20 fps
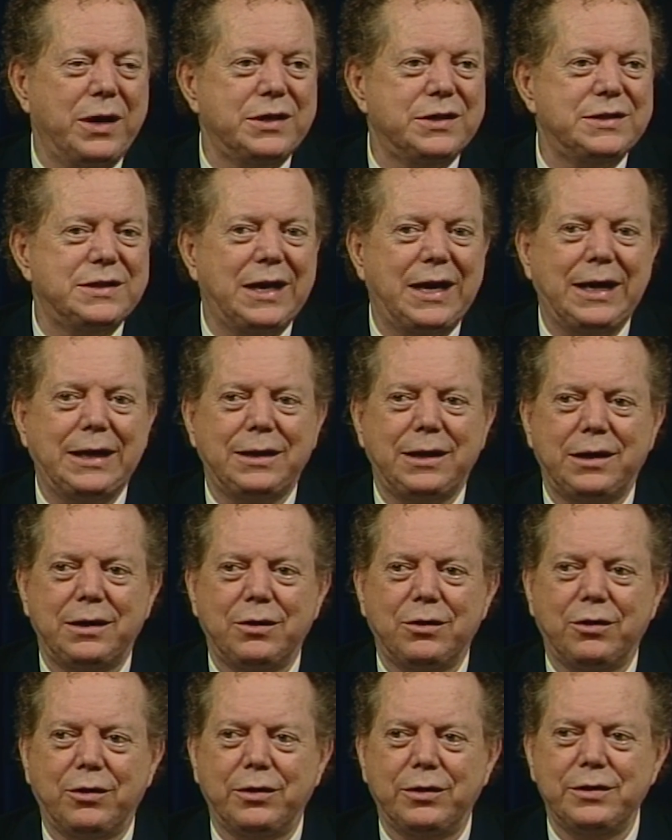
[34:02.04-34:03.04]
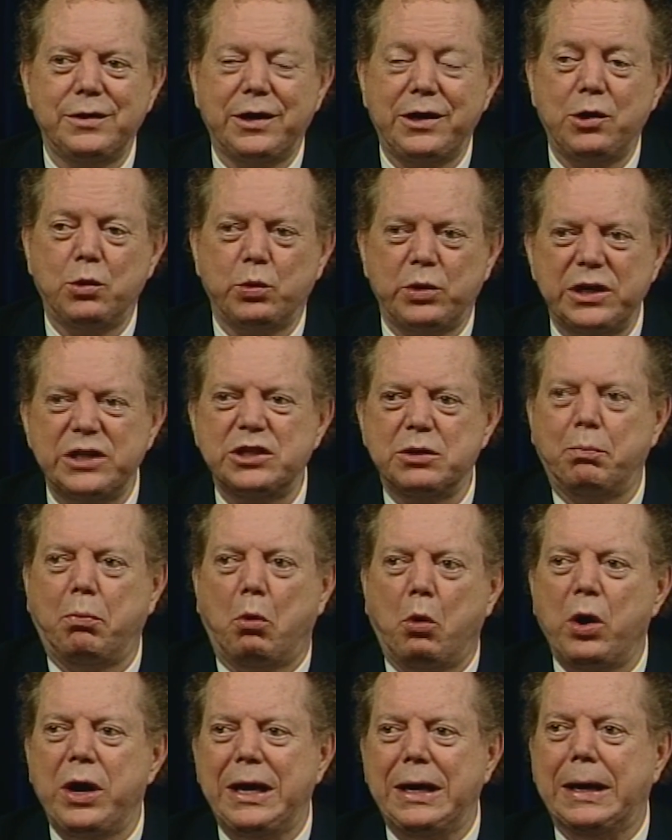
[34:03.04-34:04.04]
What you said didn't hurt it. That you were
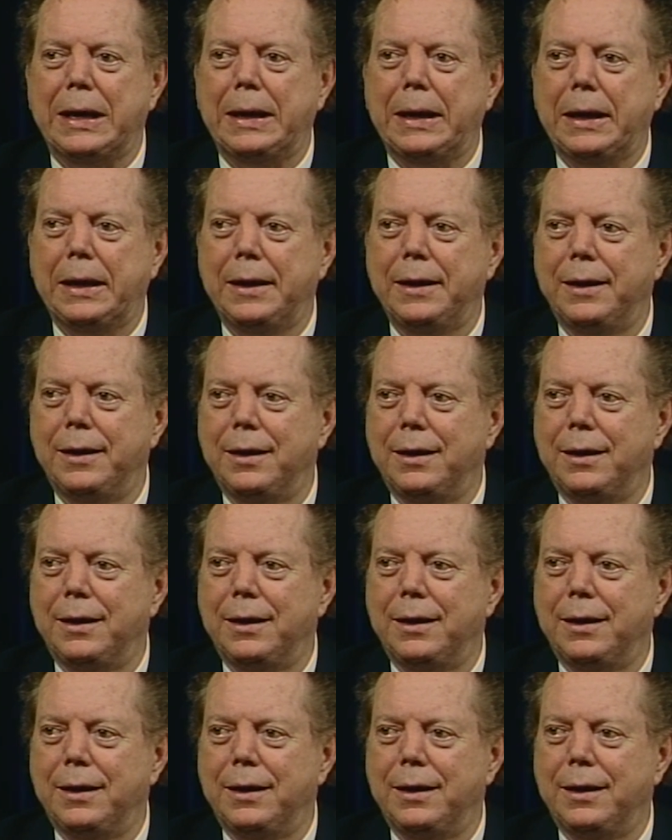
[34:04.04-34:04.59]
disappointed.